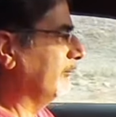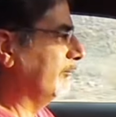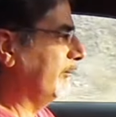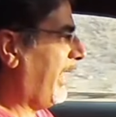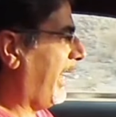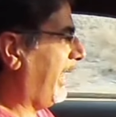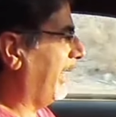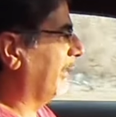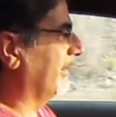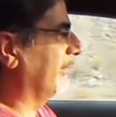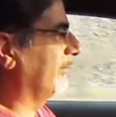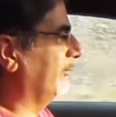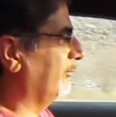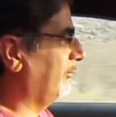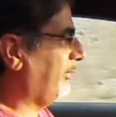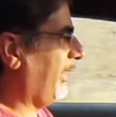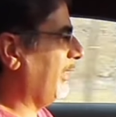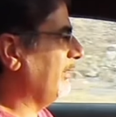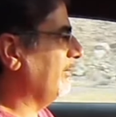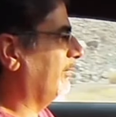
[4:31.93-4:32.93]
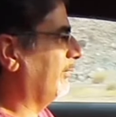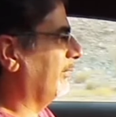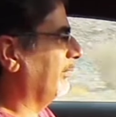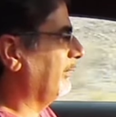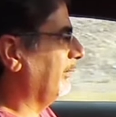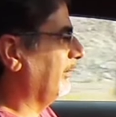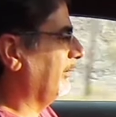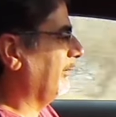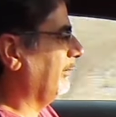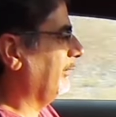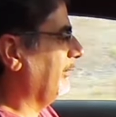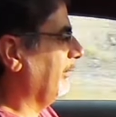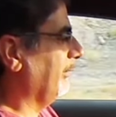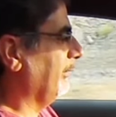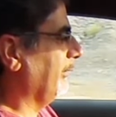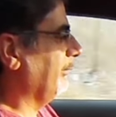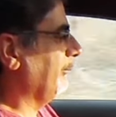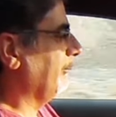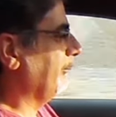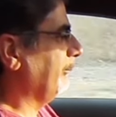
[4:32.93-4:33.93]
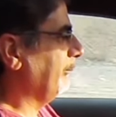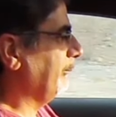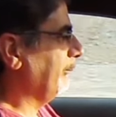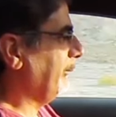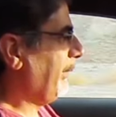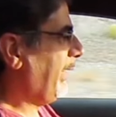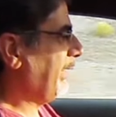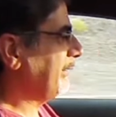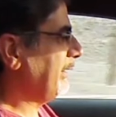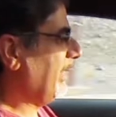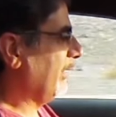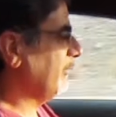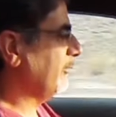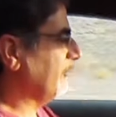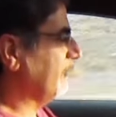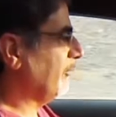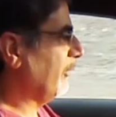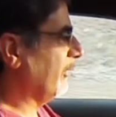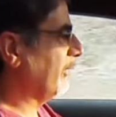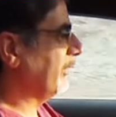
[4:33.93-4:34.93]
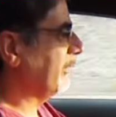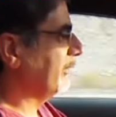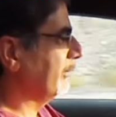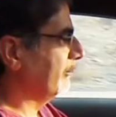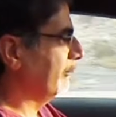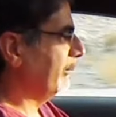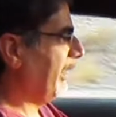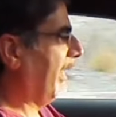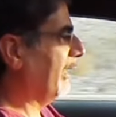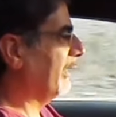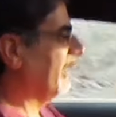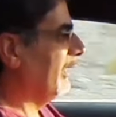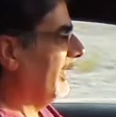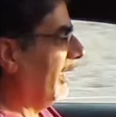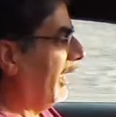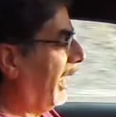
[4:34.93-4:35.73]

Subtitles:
Bang, change. Back down to fourth, bang.